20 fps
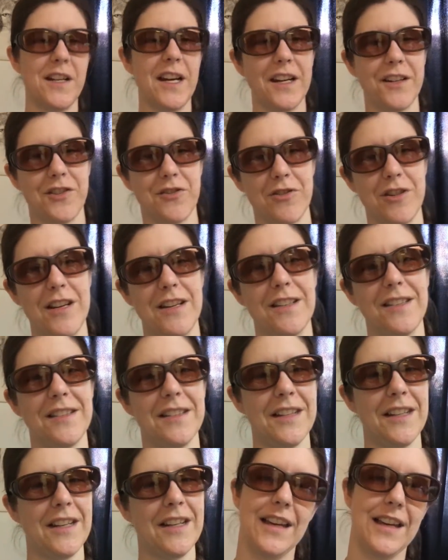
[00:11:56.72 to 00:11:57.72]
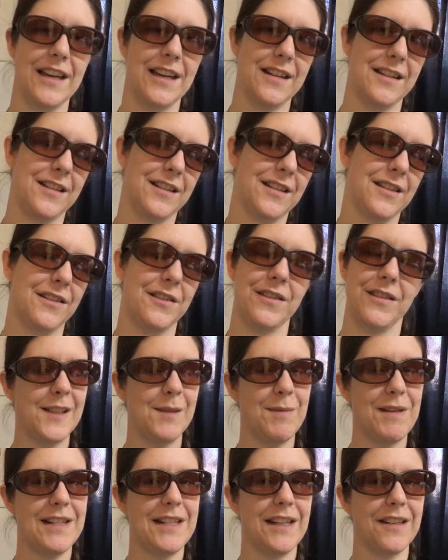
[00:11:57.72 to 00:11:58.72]
syntax trees and
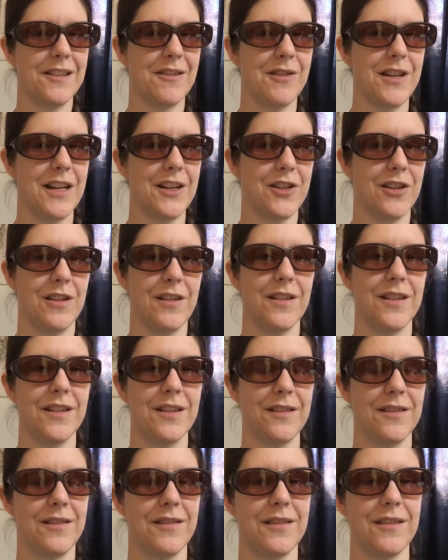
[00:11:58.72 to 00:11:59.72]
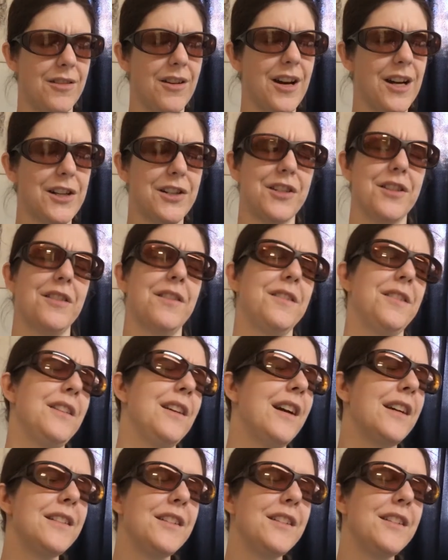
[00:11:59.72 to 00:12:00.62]
semantics notations. Gosh, see,